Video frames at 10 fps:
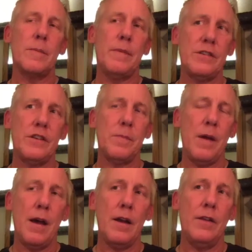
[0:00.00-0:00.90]
was a
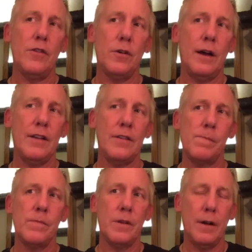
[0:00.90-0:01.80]
businessman until
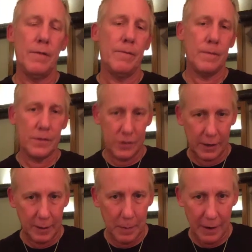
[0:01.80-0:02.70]
I
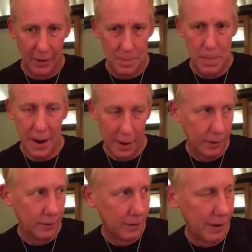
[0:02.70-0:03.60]
sucked him into this
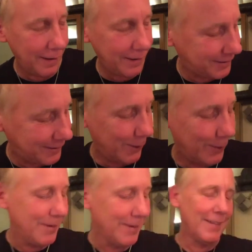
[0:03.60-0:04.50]
band.
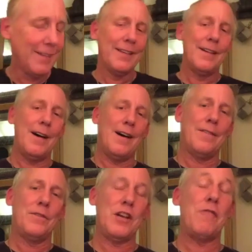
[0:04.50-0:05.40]
So,
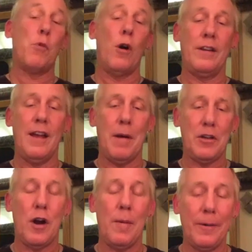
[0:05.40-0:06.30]
Jeff Ward,
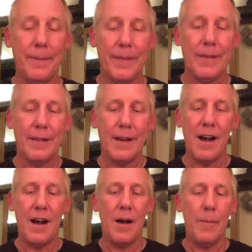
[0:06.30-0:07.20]
yeah, my drummer.
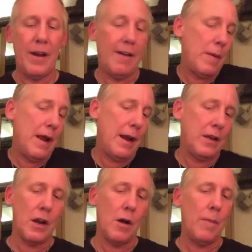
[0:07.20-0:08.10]
But
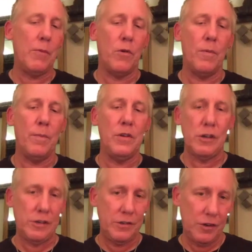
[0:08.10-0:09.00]
everybody,
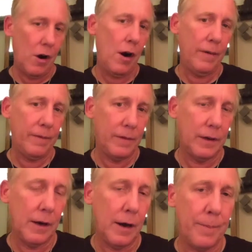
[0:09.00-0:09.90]
we're musicians at
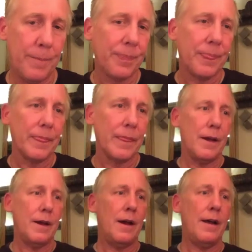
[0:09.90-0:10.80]
heart.
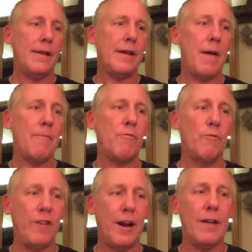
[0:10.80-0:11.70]

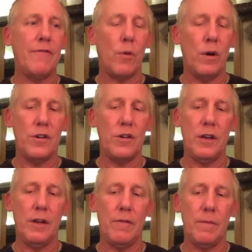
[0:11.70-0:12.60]
I'm very
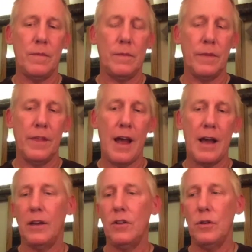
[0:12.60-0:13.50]
fortunate
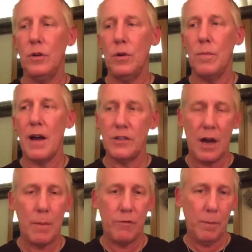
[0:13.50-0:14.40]
that I can do
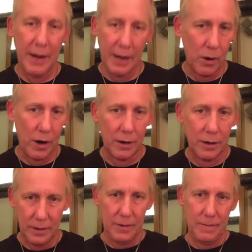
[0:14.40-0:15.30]
my job from
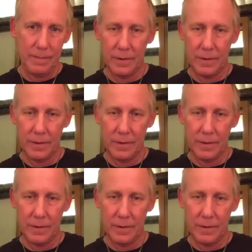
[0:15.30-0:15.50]
anywhere,